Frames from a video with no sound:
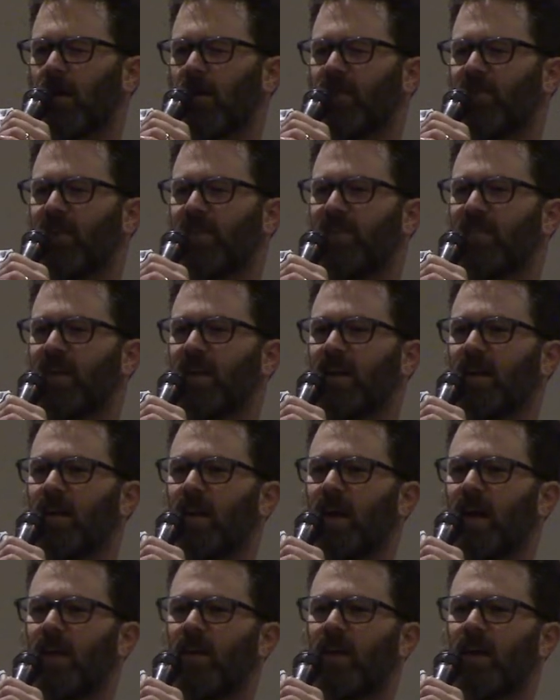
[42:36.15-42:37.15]

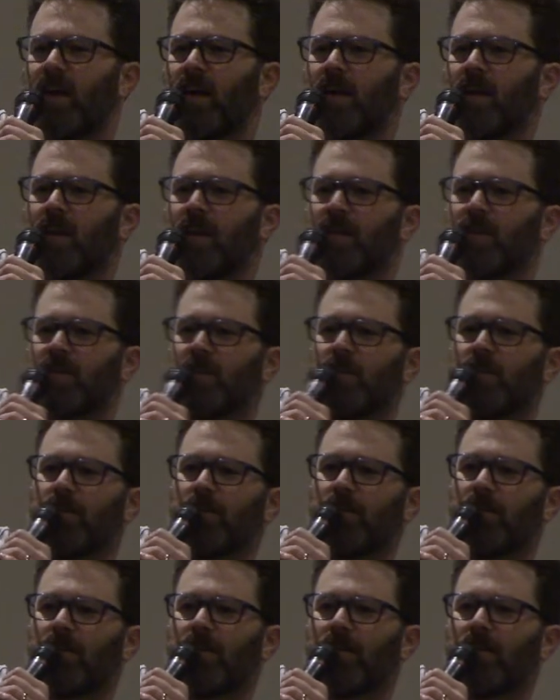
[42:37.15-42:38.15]
15? And the ne next
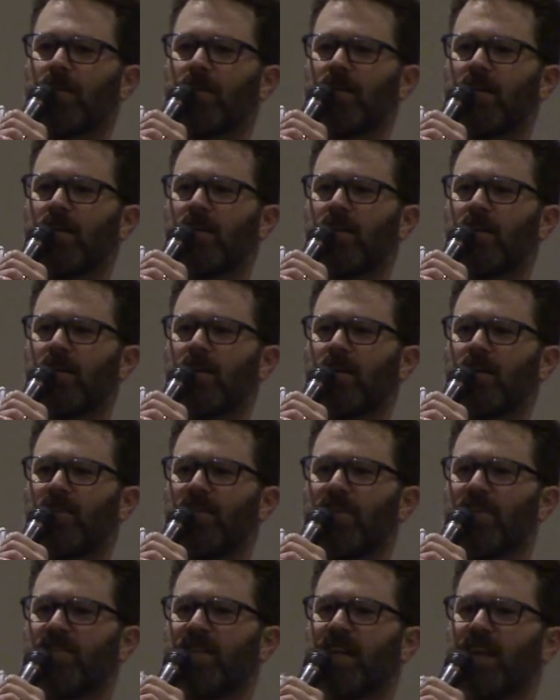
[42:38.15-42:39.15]
year?
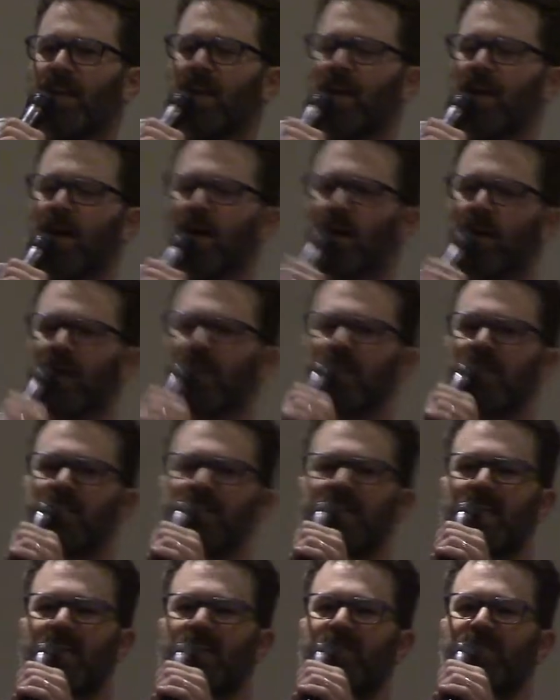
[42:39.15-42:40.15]
15. Okay,
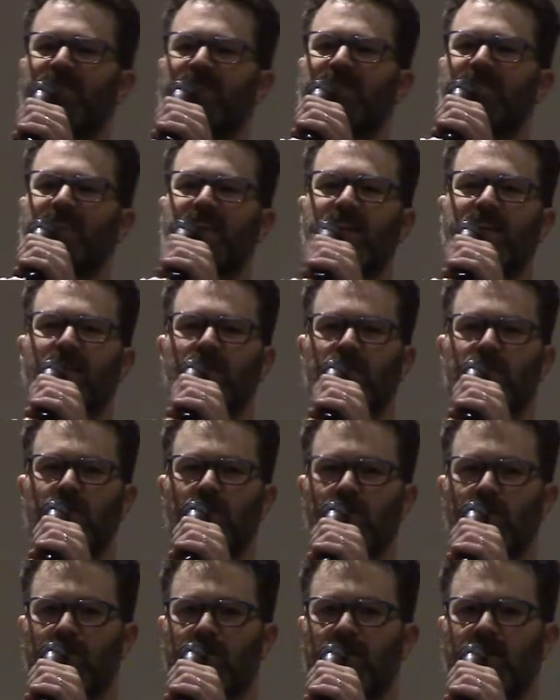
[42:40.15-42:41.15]
let's say the 15 years
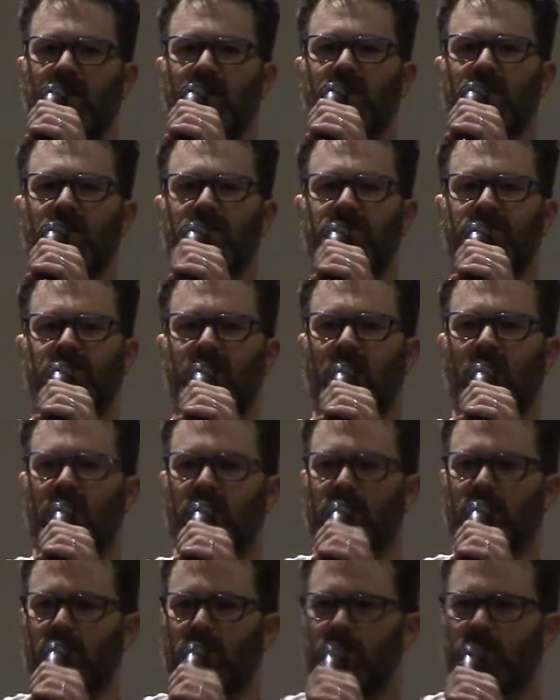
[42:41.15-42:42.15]
old. They're the
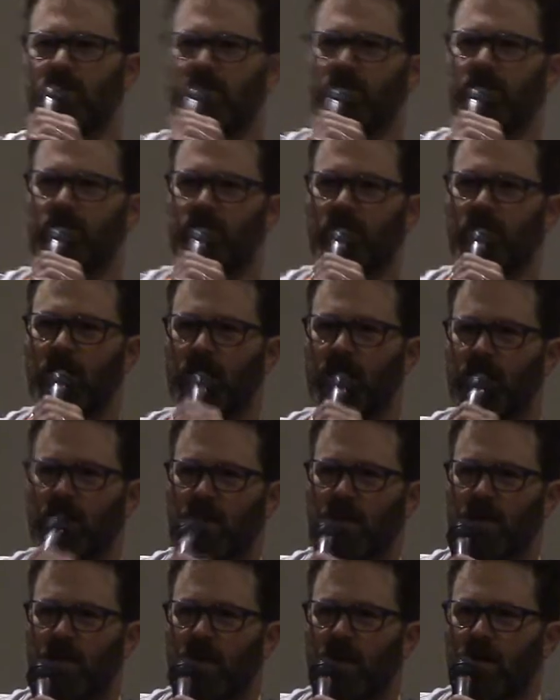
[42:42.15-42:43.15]
youngest ones,
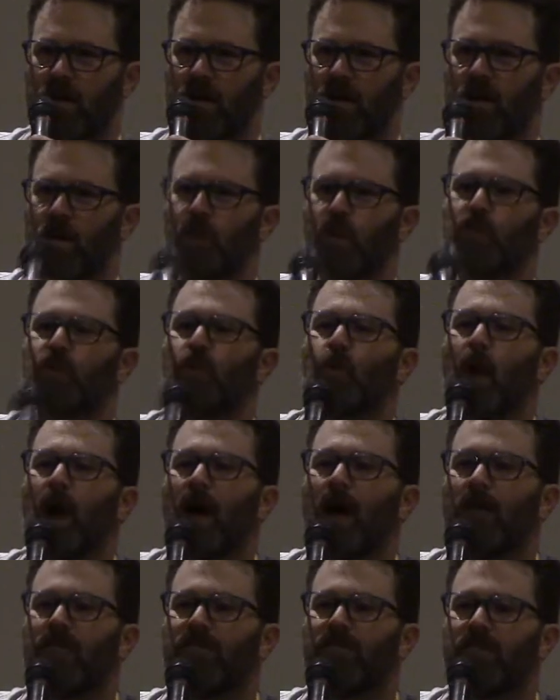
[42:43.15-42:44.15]
right? You're
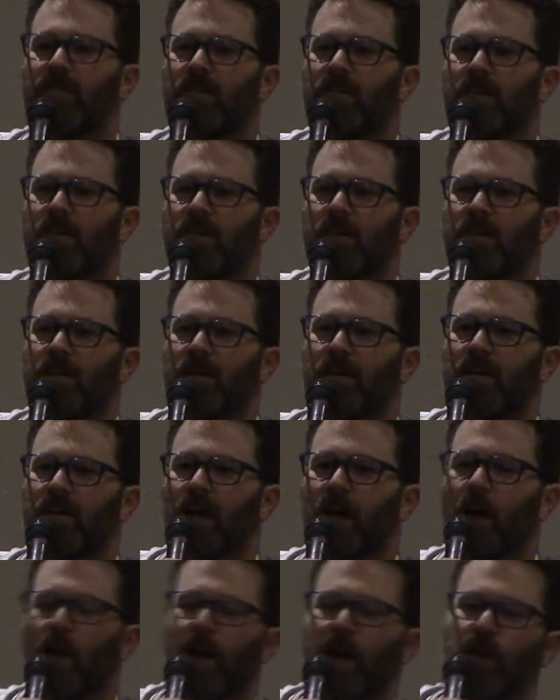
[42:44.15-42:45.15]
12?
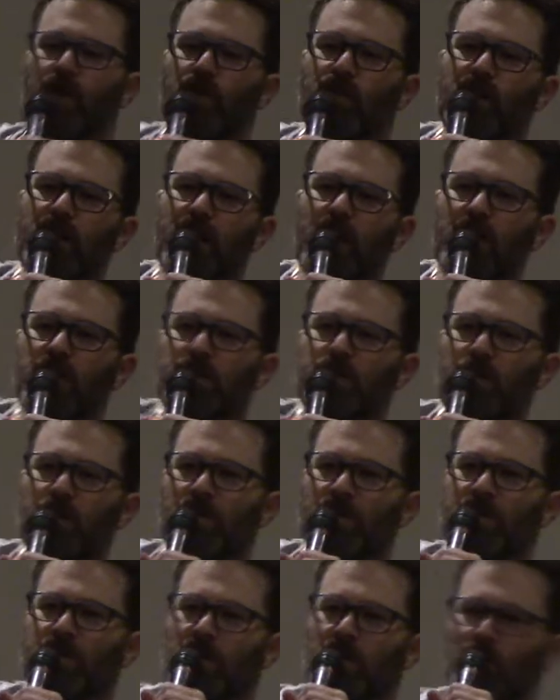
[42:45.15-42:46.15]
Yeah. All right, you're the youngest
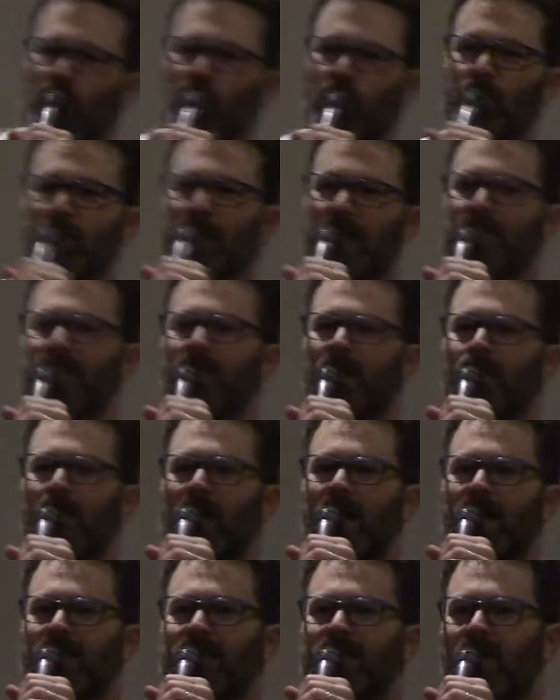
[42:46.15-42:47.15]
person in the room. Next time
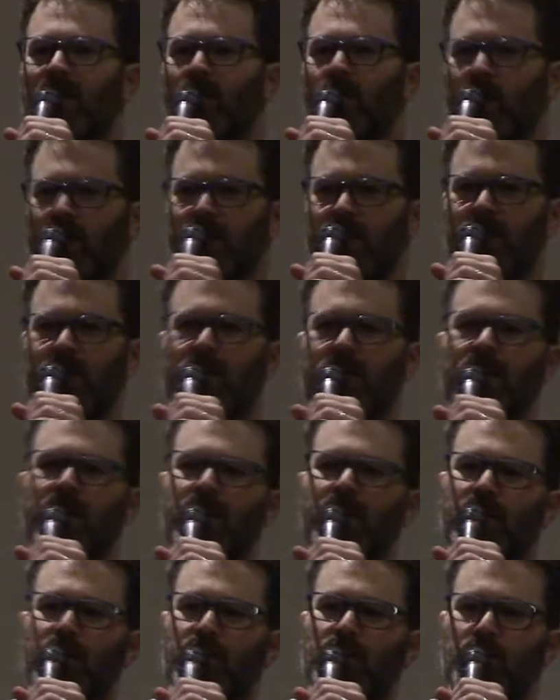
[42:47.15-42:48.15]
I ask that
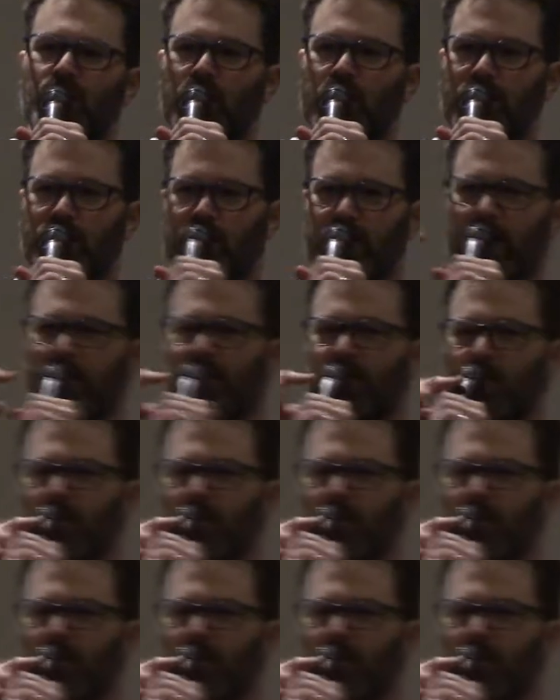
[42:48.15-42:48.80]
question, you should raise your hand